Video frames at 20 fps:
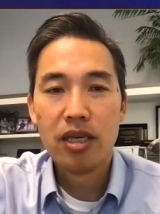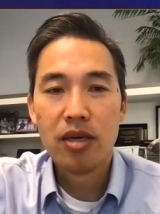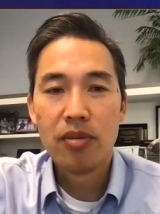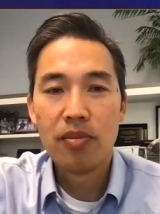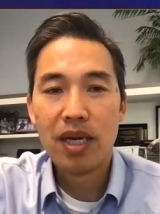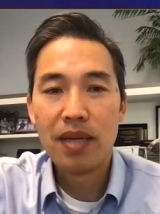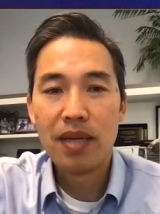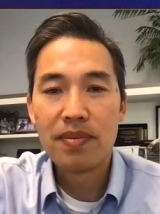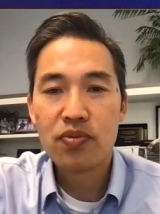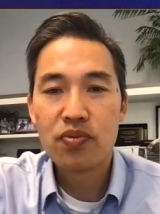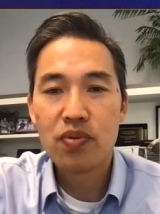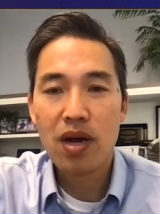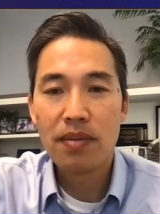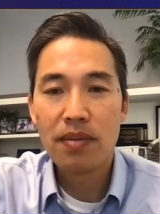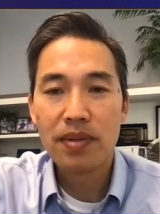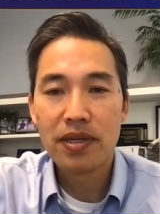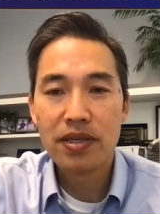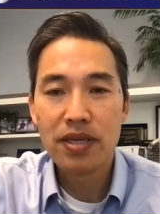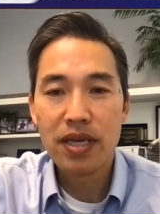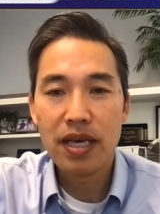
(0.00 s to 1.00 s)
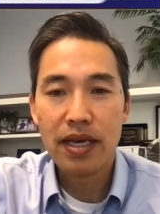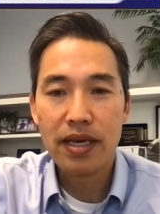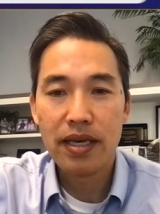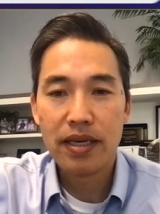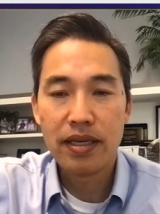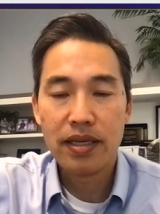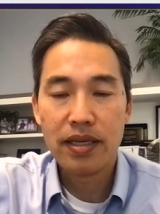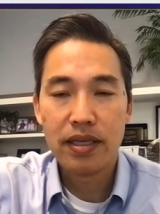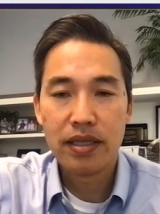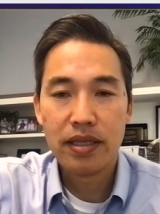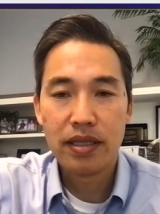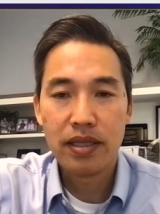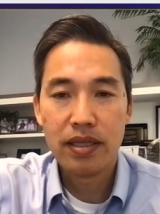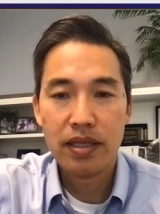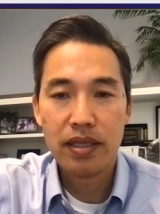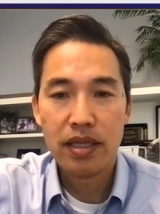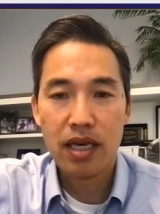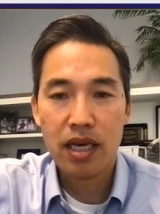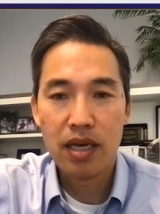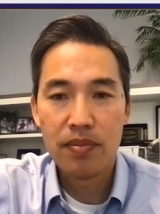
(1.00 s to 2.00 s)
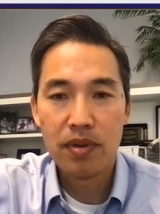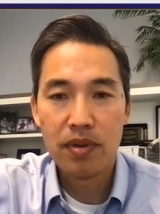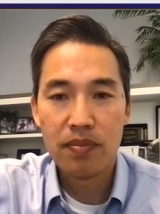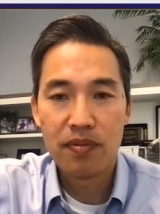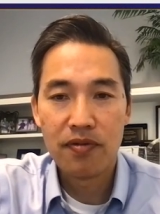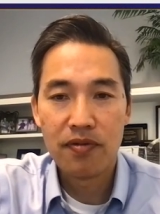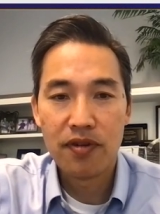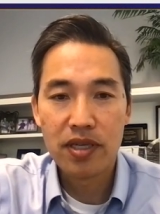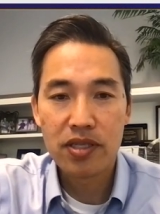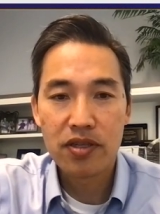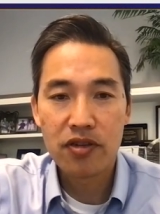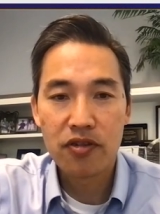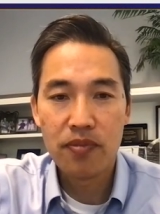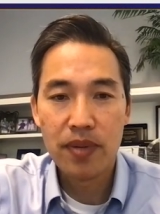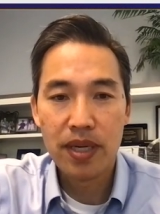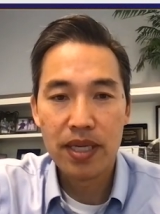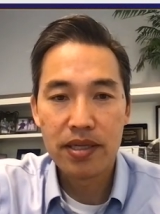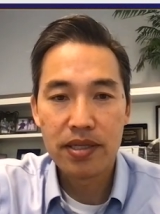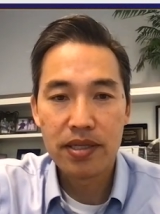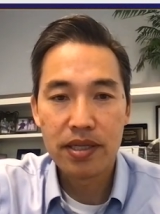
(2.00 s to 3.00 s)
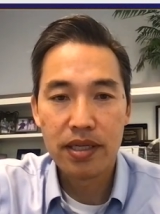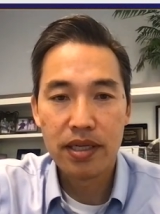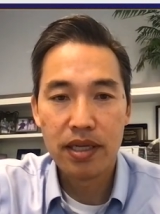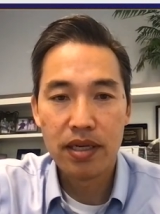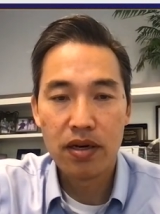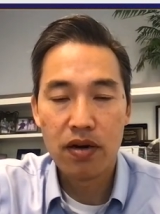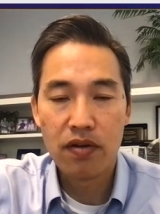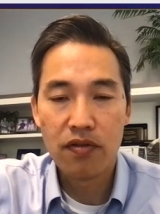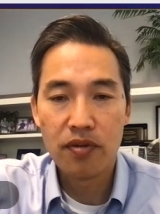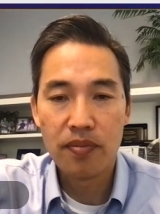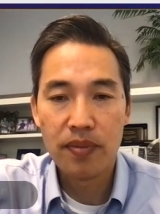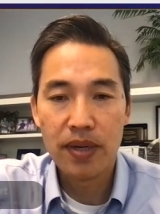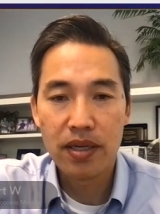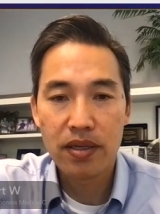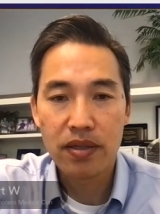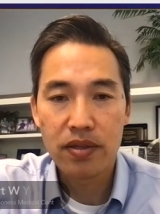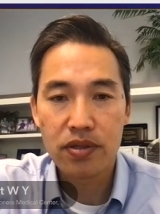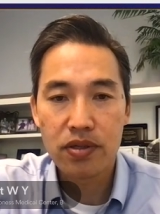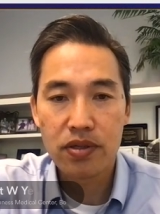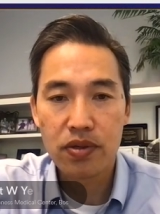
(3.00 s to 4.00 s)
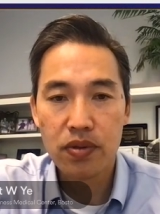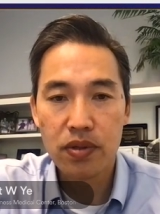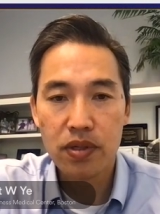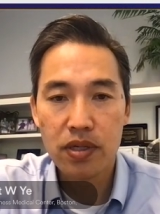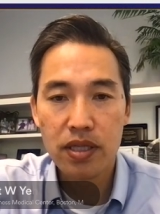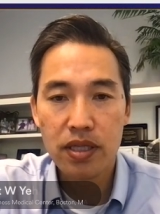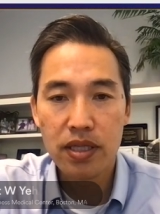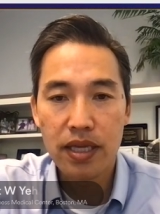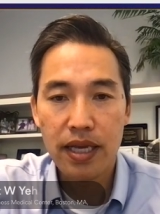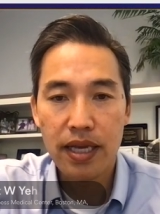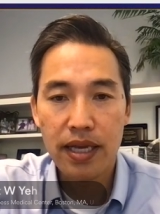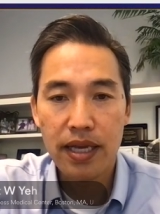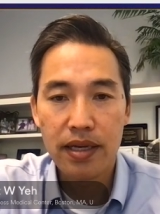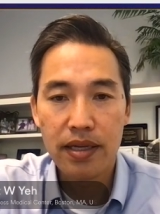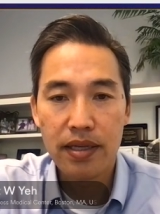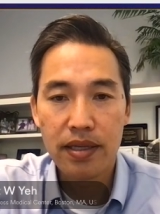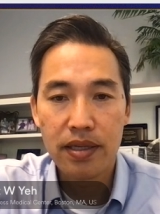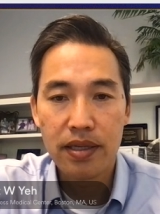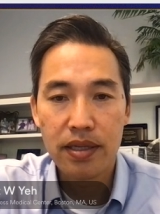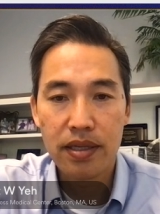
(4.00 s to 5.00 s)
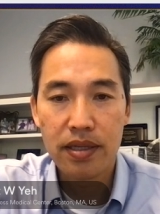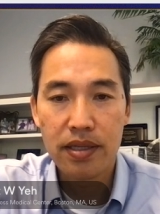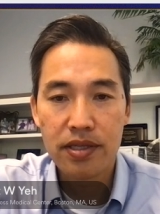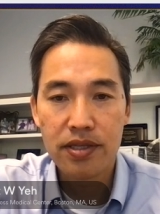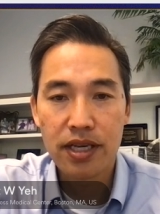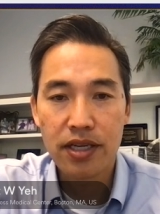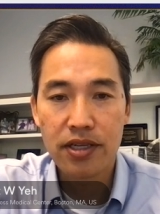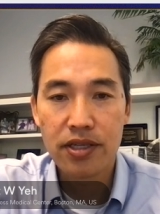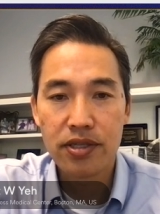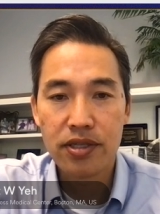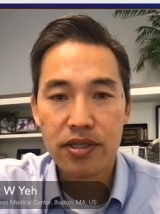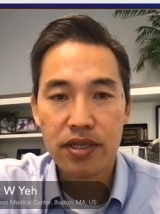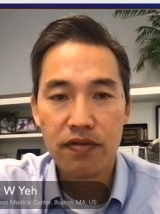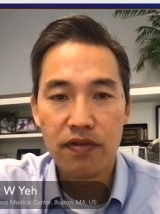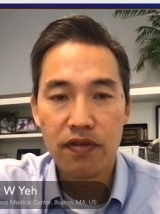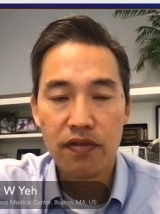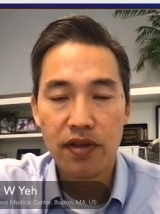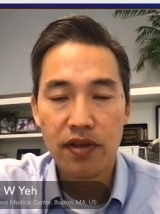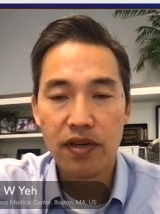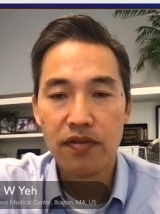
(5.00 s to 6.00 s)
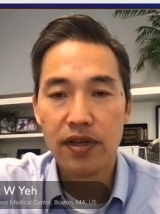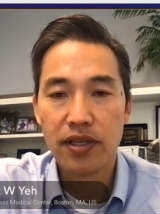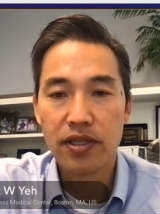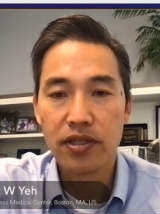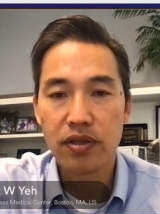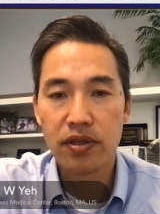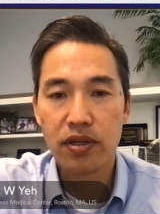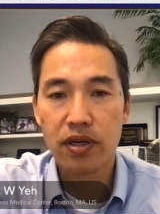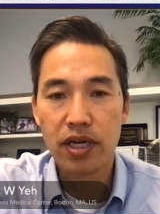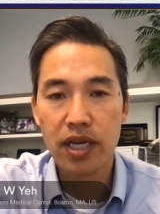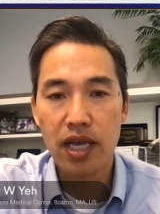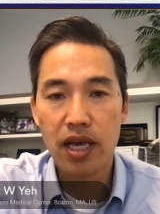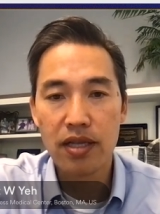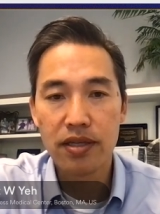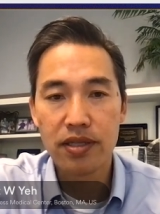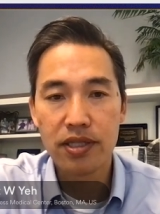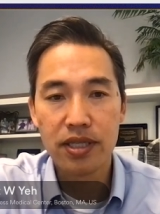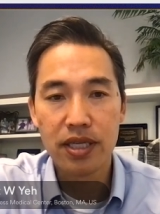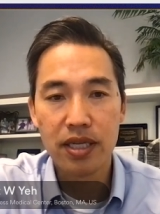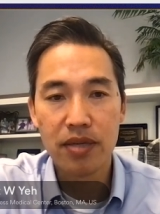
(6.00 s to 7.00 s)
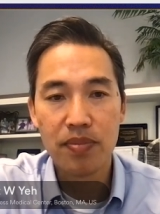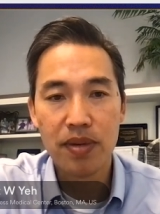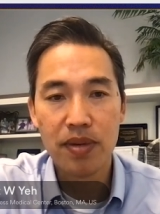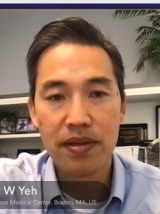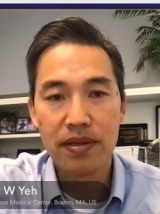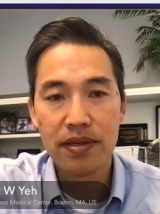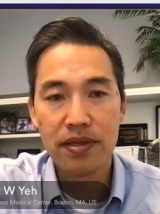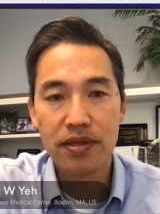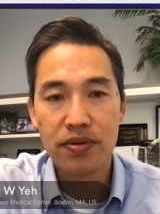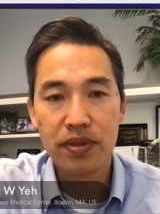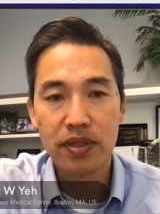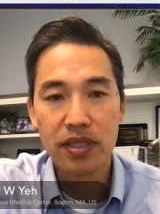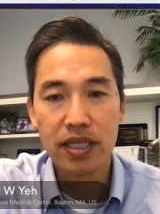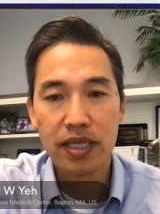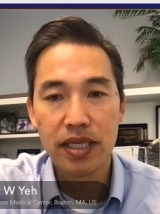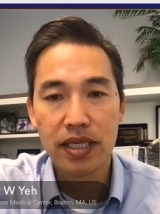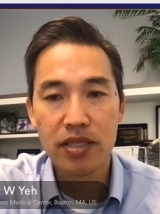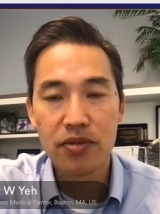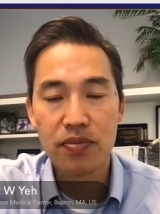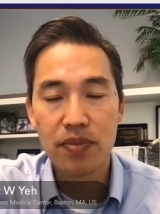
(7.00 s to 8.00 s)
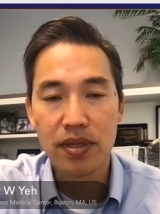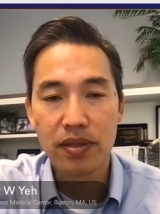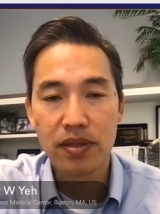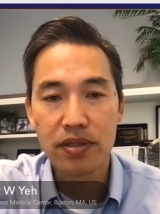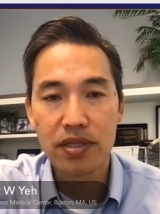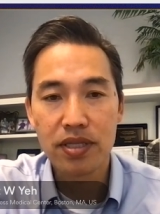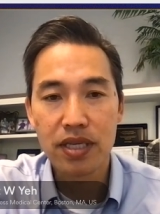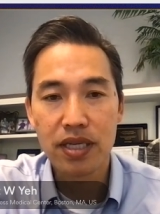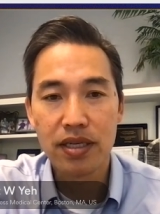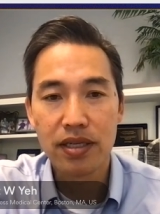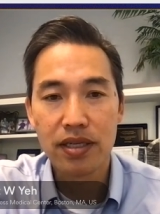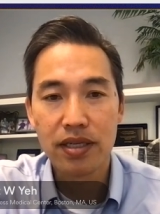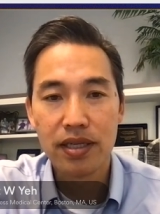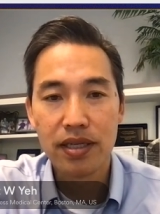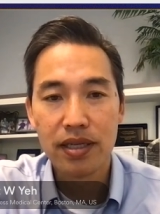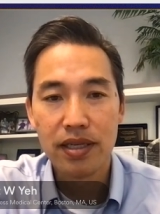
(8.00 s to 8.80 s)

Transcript: My name is Robert Yeh. I'm a professor of medicine at Harvard Medical School and the section chief of interventional cardiology at Beth Israel Deaconess Medical Center.